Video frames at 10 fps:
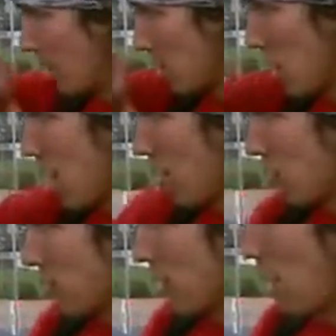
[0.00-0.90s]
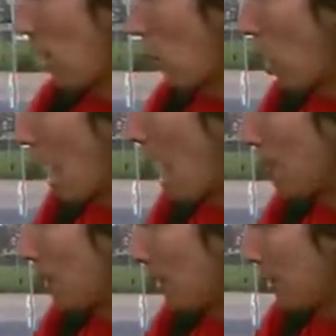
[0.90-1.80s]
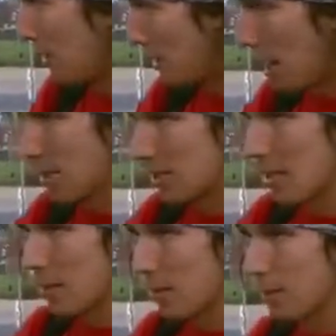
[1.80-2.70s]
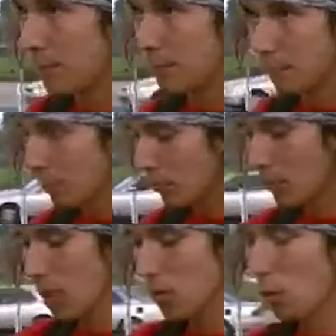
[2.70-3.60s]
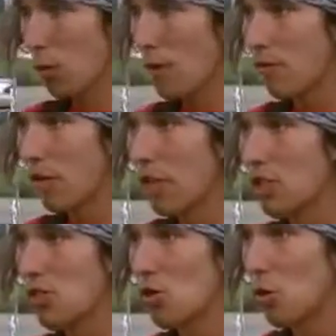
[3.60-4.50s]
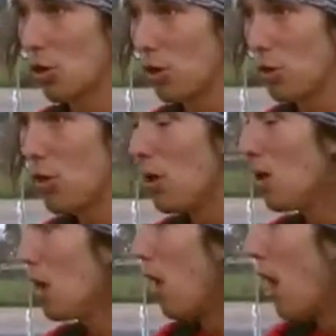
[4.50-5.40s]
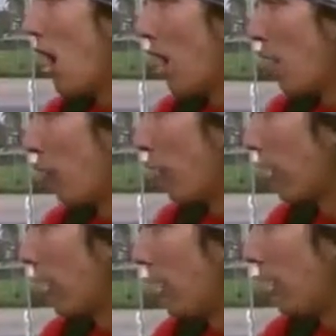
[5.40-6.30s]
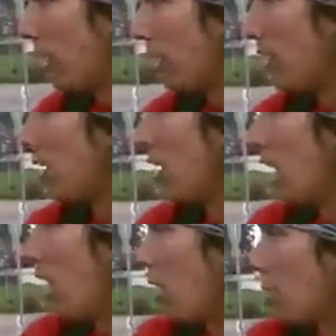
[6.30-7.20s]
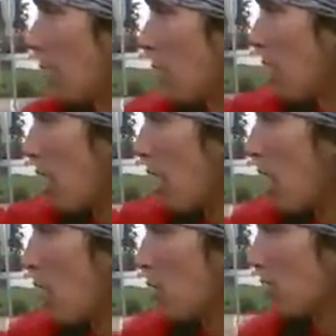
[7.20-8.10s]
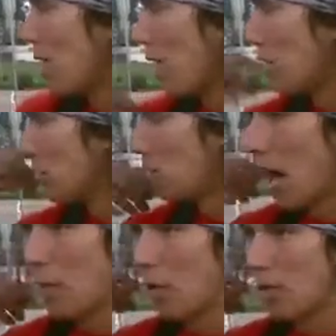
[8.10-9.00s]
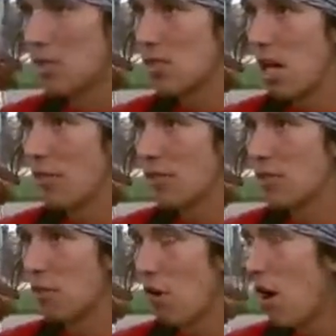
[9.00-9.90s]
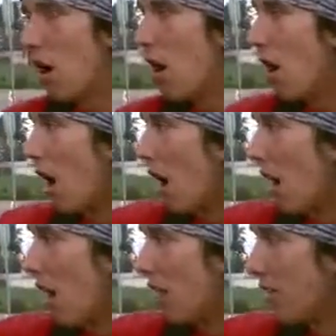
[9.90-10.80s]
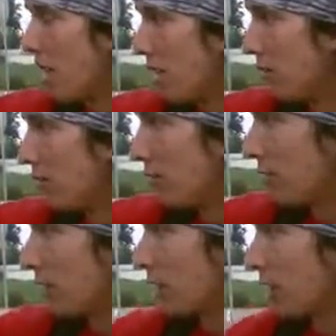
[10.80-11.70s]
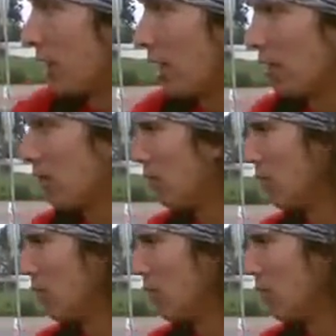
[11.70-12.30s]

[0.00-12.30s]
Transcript: The sheriff was like, "What happened here?" Took down a statement. I told him everything I just told you, and fucking let me on out. Said I couldn't grab all this stuff until I had finished, like